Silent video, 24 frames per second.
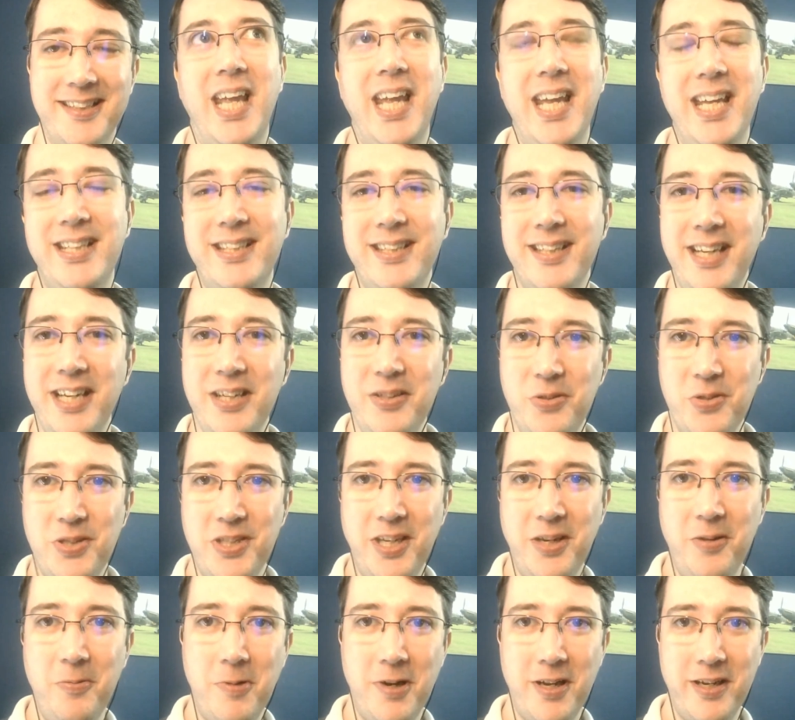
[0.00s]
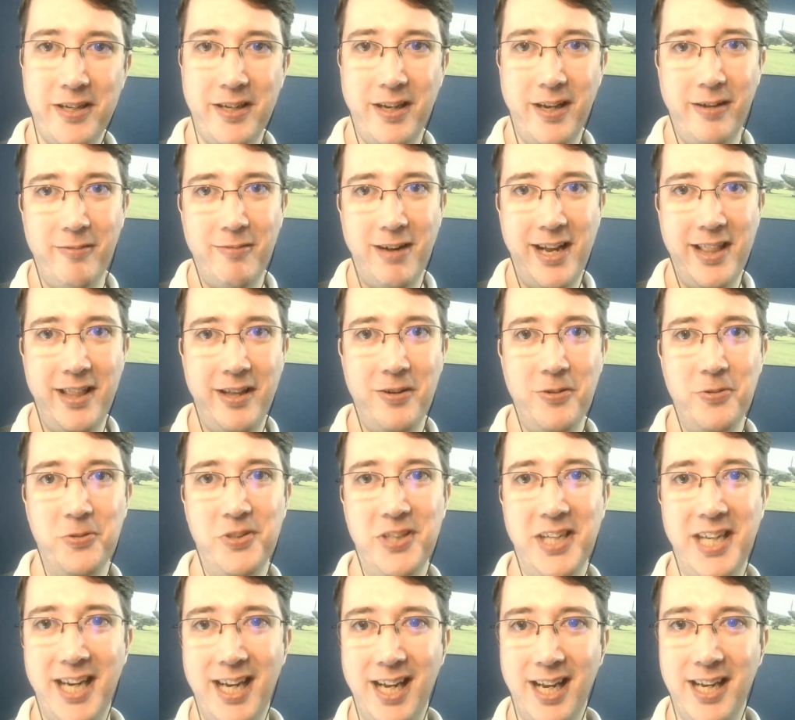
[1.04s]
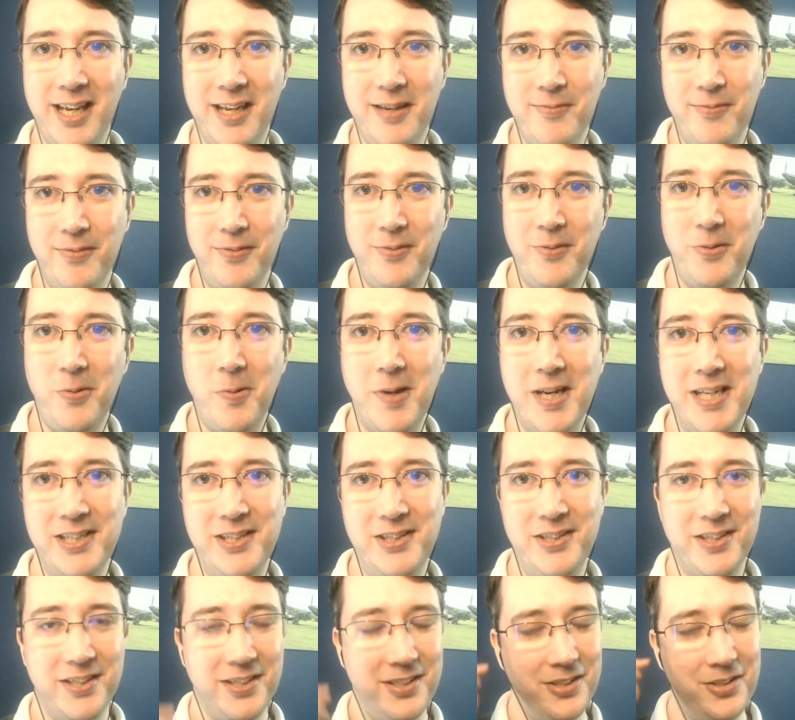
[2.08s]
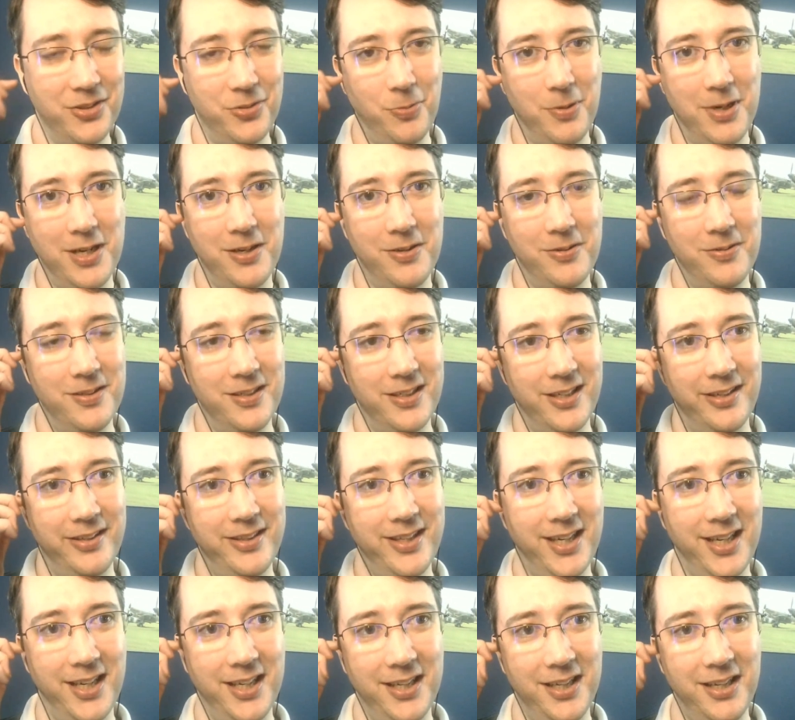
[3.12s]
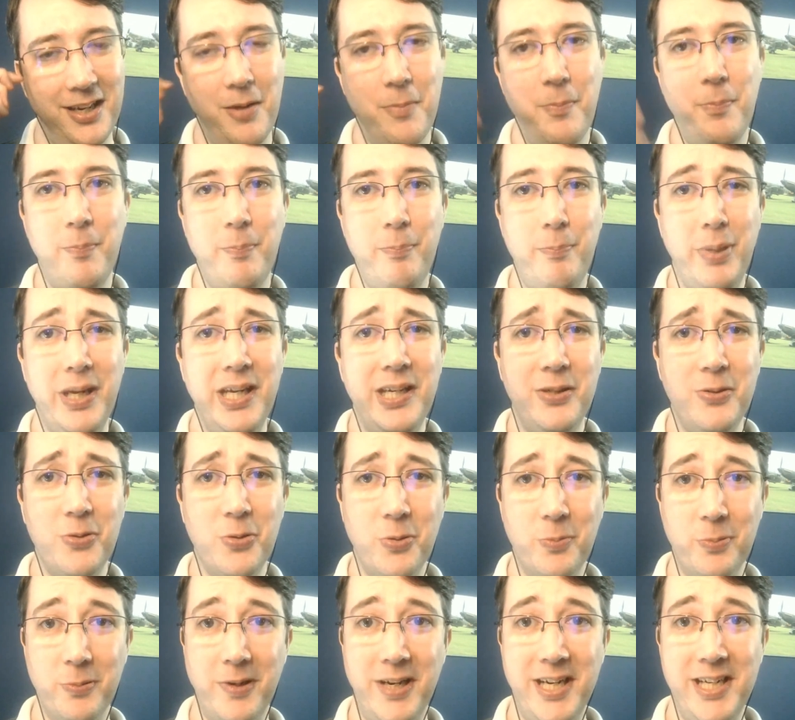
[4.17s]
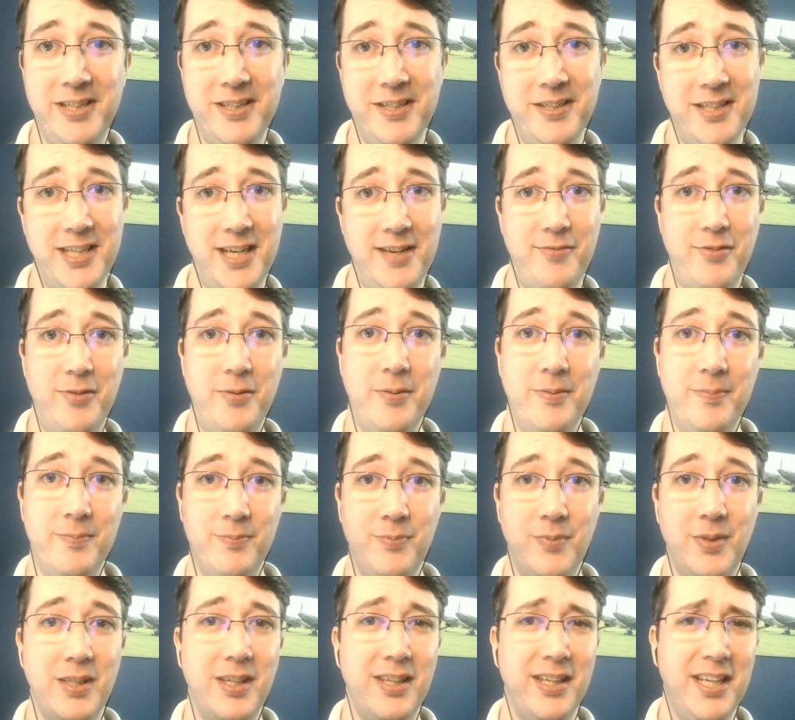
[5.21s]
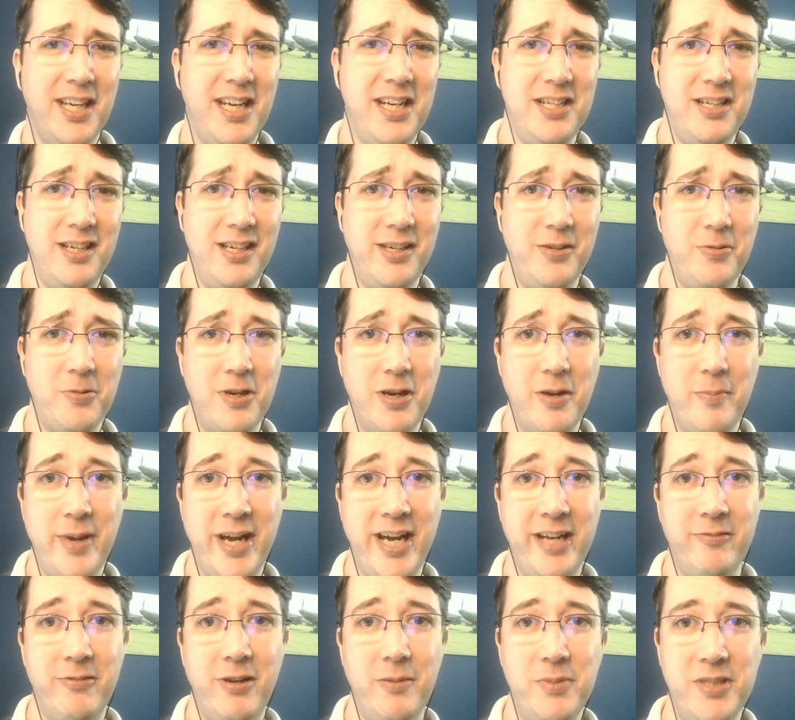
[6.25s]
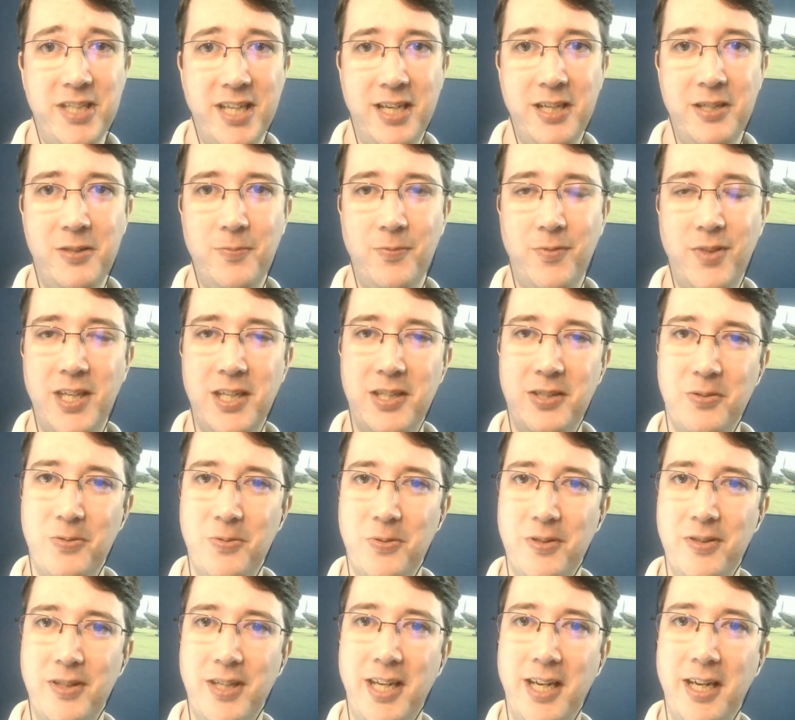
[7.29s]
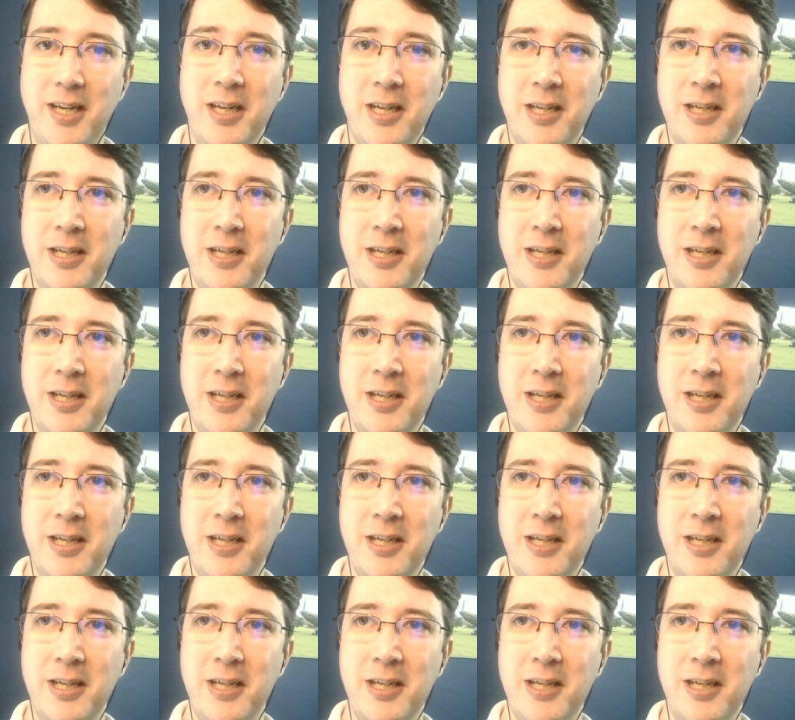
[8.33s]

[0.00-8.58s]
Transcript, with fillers: It's an interesting one around the whole sick leave question as well. And I think, you know, big corporations have a occasionally quite a bad reputation for this sort of thing.